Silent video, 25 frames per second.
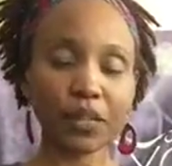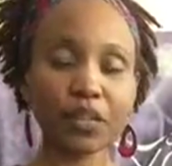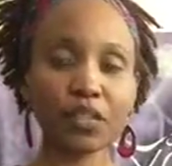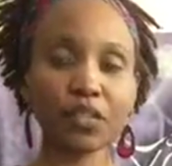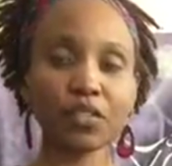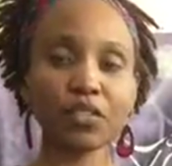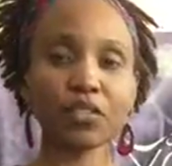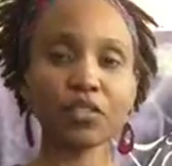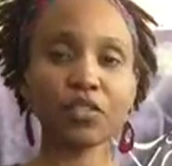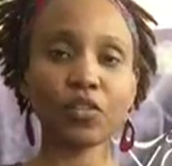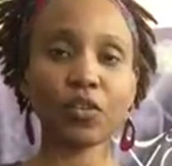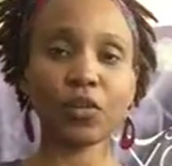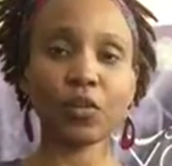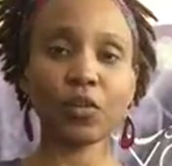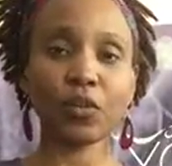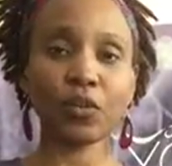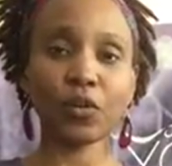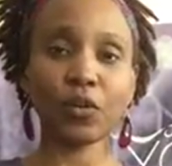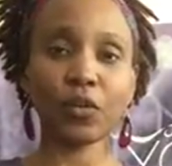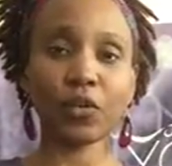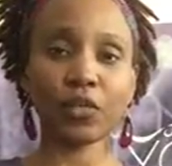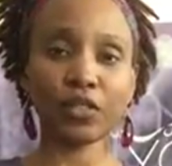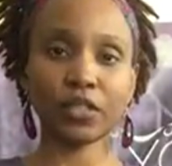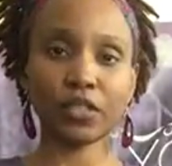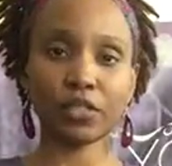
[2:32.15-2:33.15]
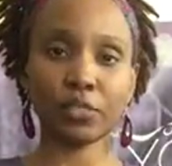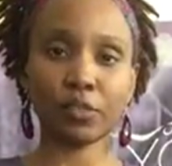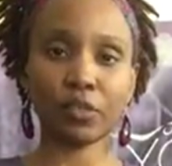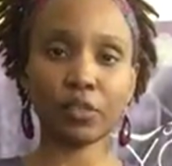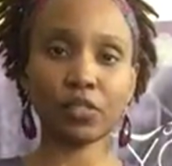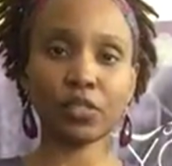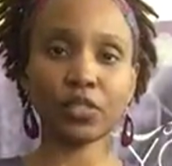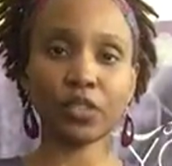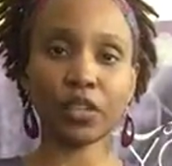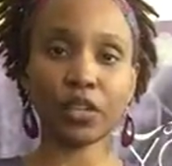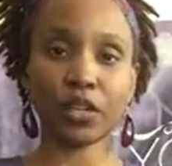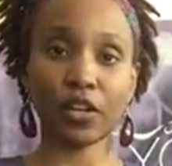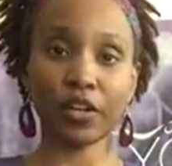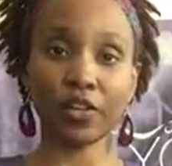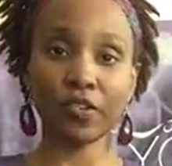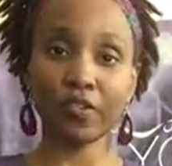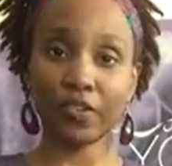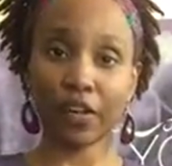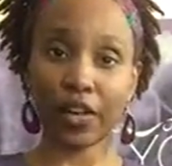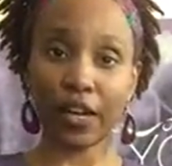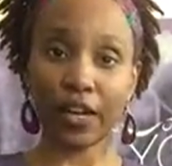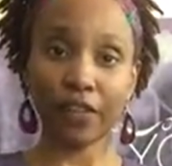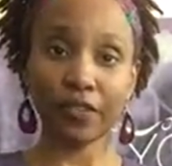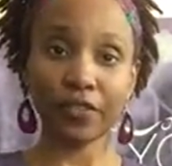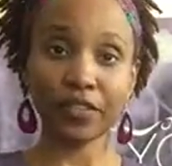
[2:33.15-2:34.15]
So we're going to be using our
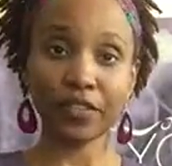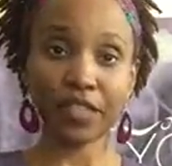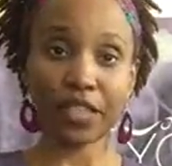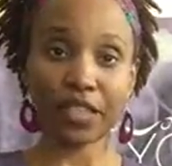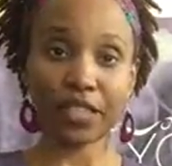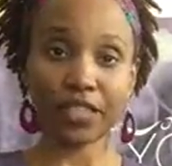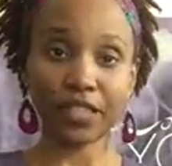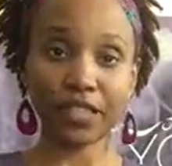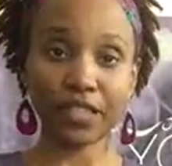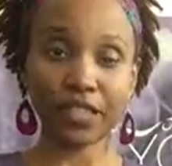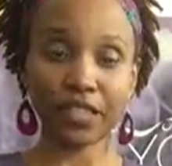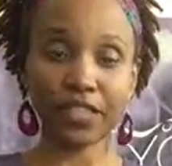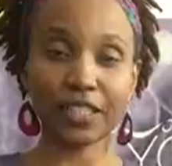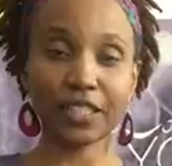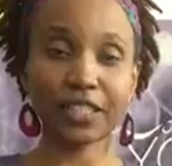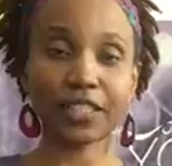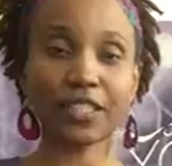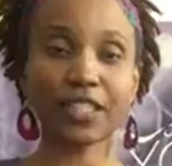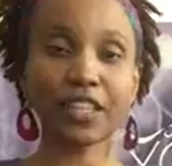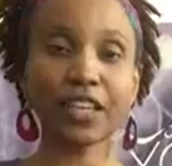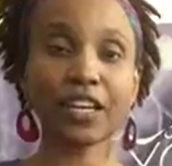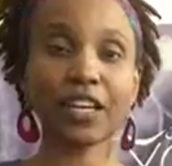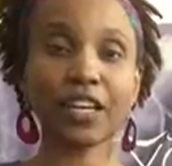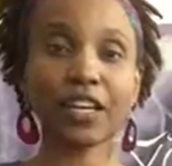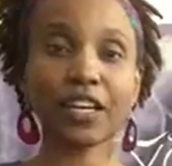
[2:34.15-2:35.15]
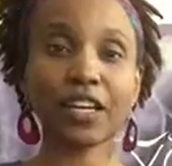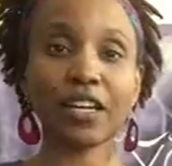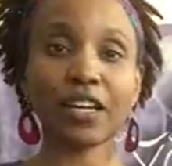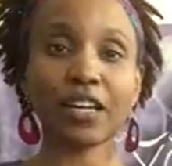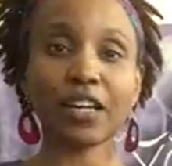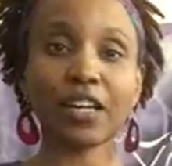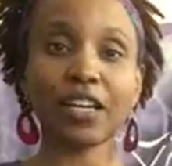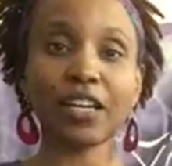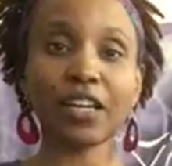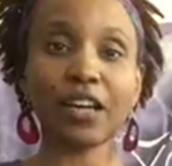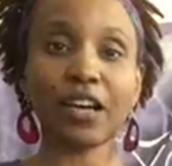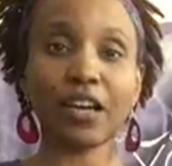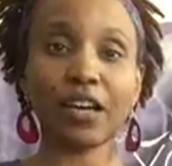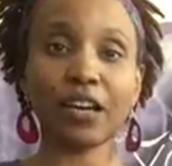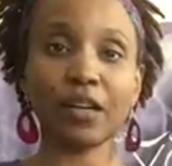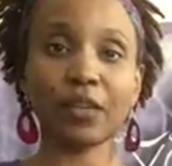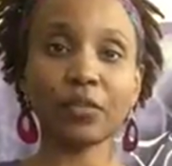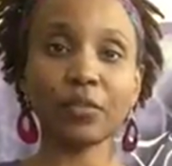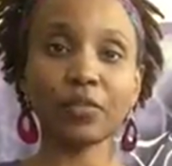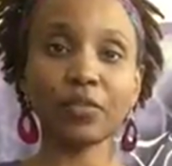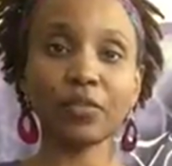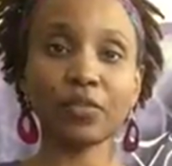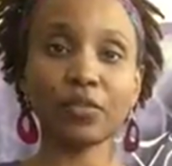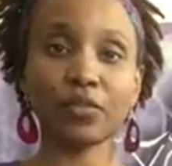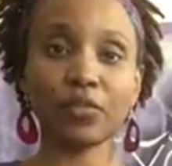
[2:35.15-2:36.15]
five senses
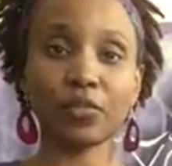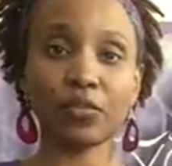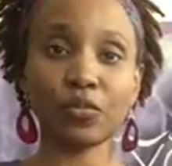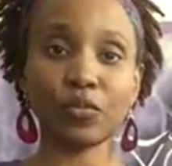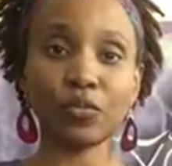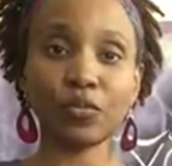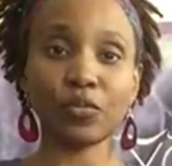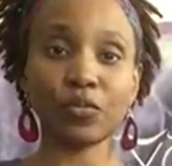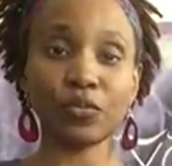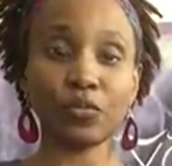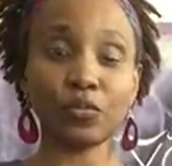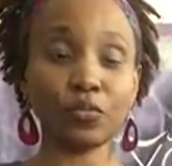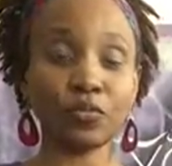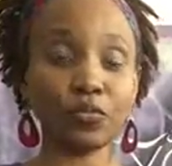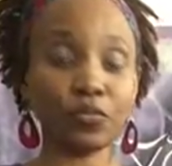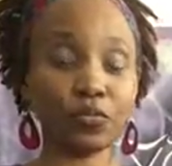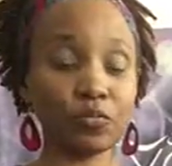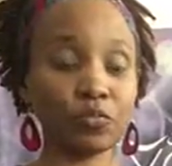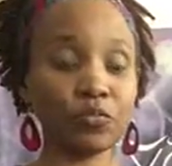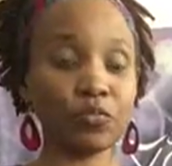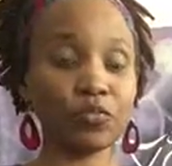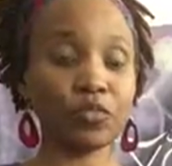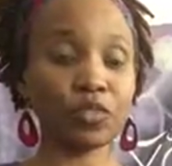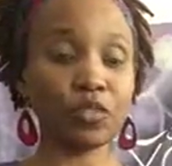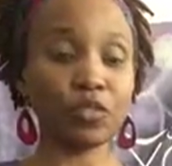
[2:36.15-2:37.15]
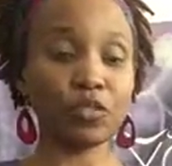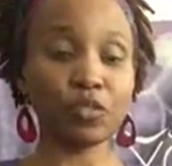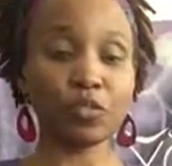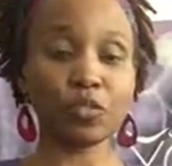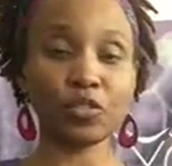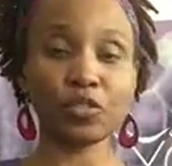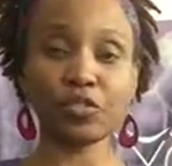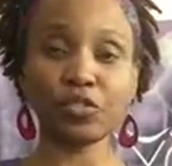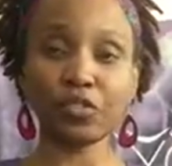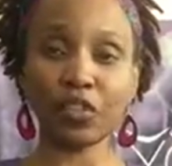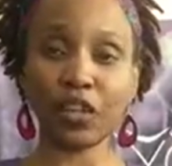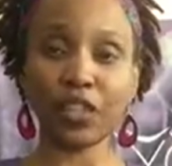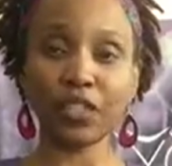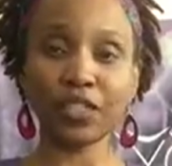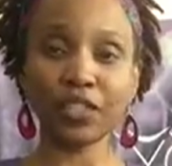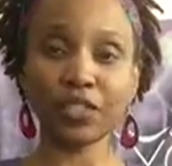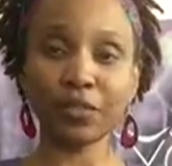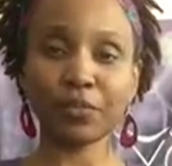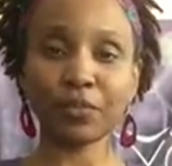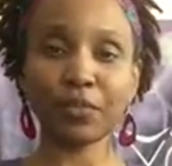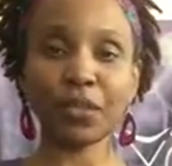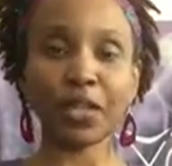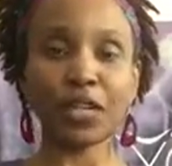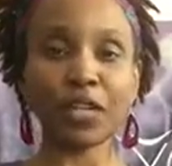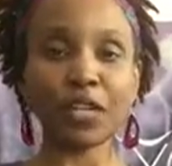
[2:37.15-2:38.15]
to reduce
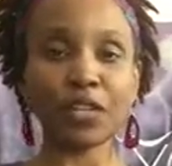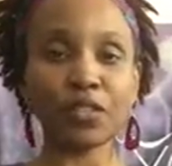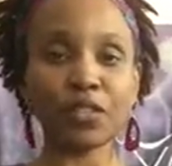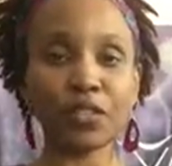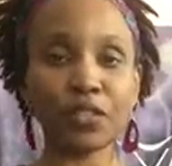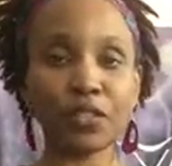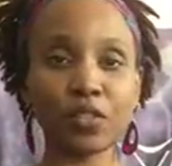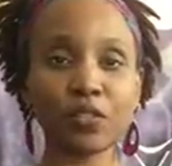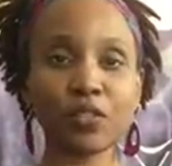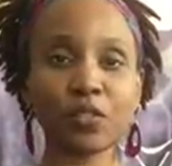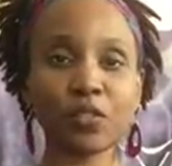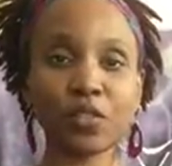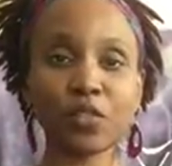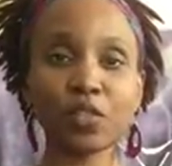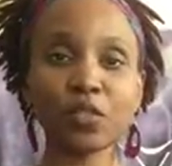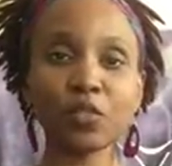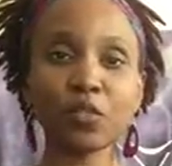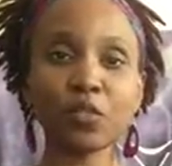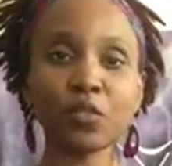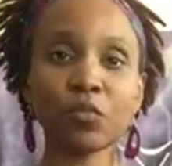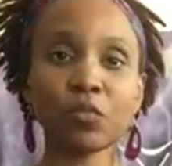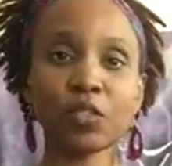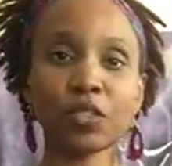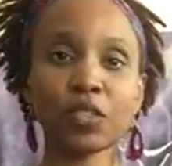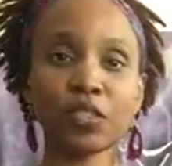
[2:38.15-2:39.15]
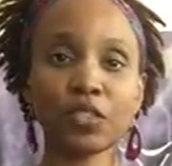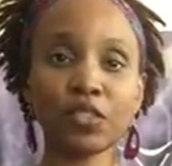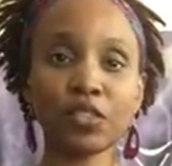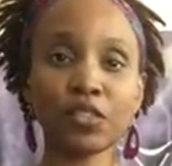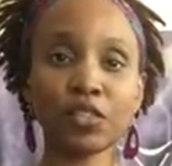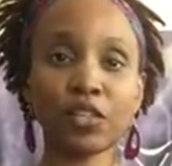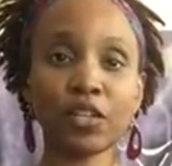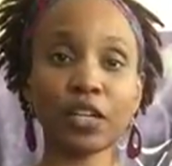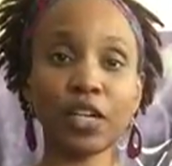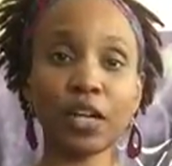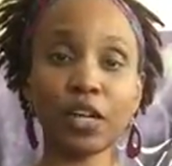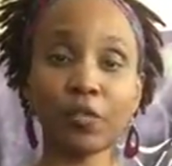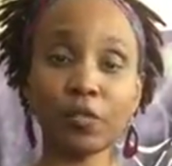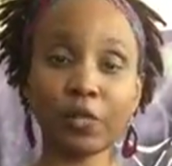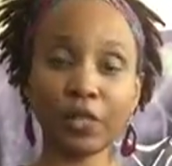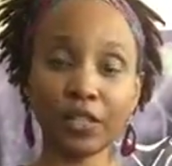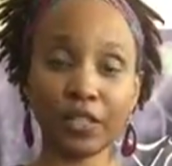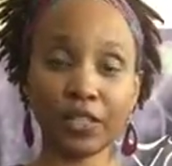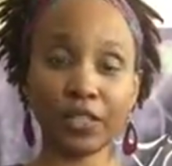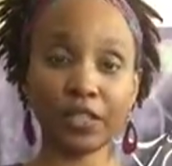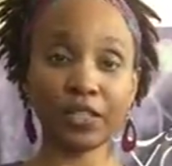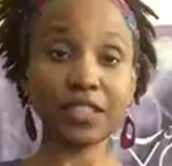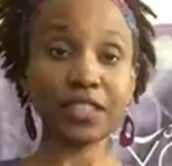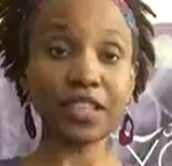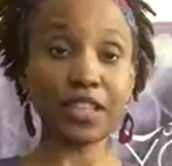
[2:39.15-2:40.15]
stress. So the first one we're going to start out with
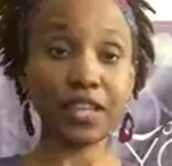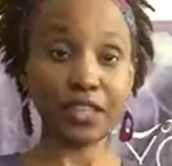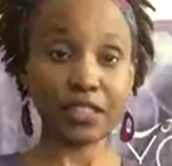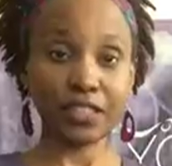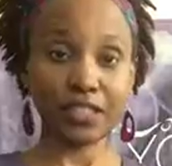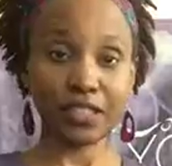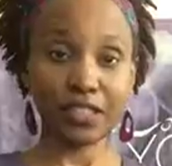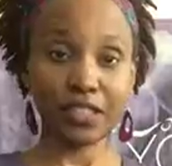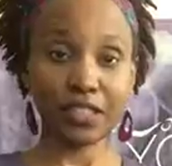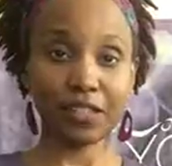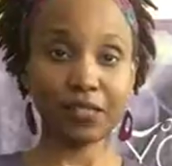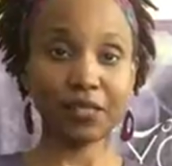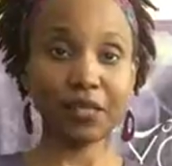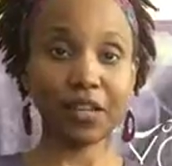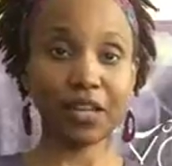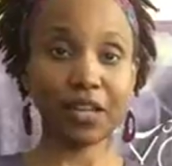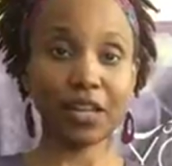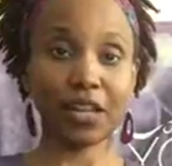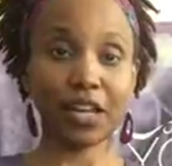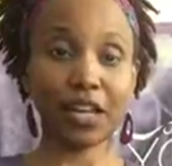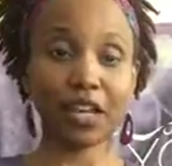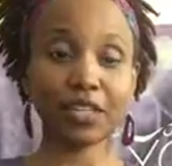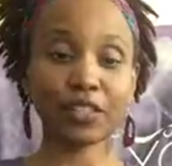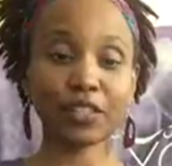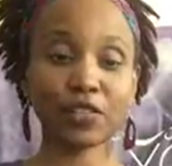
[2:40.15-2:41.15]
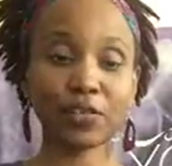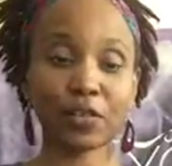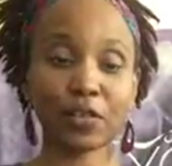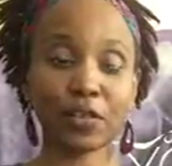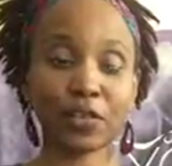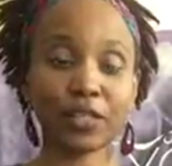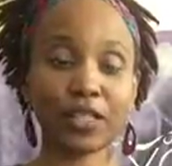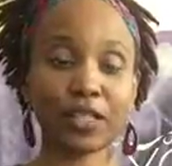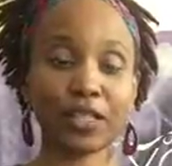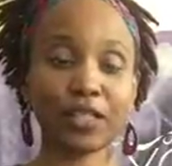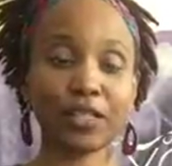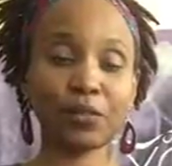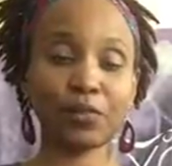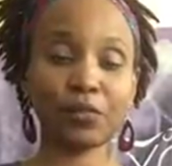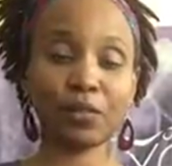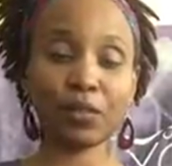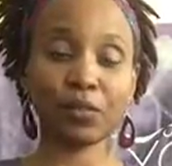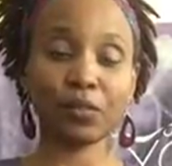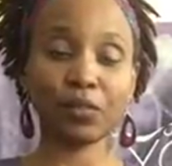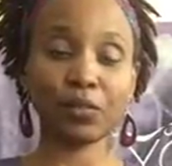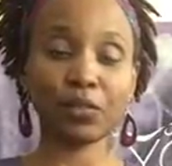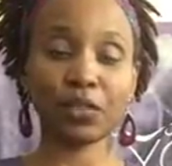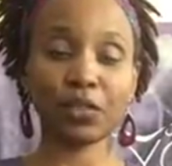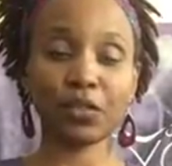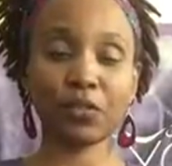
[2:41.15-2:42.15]
is touch. And actually,
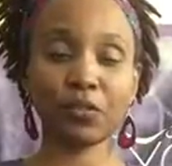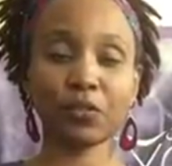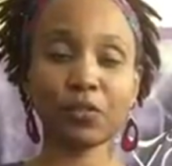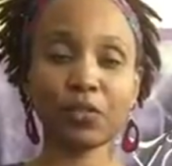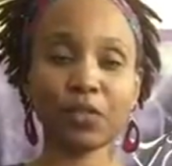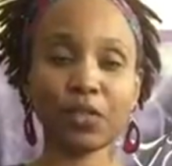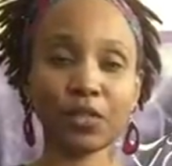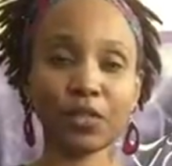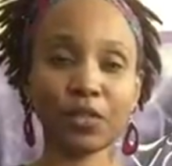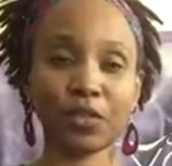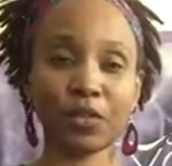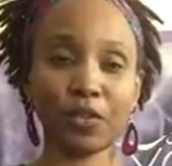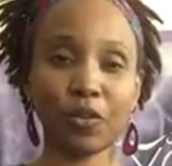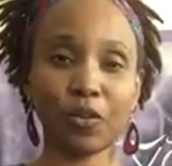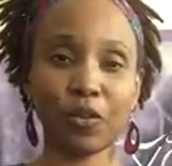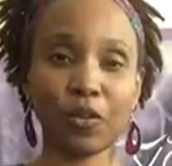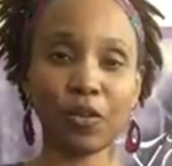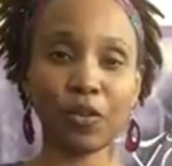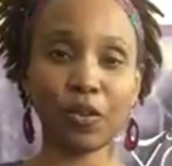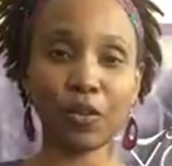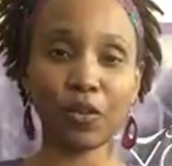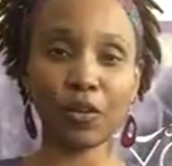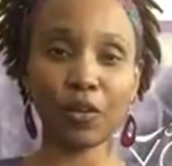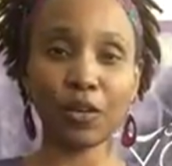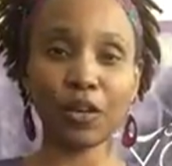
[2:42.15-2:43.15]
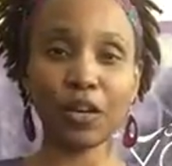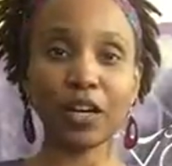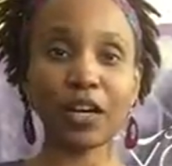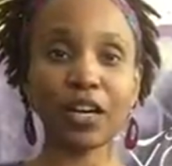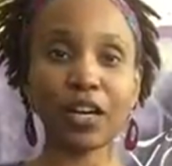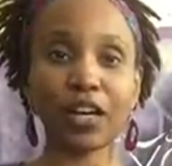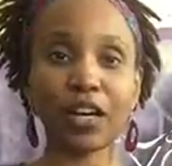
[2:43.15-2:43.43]
when we were all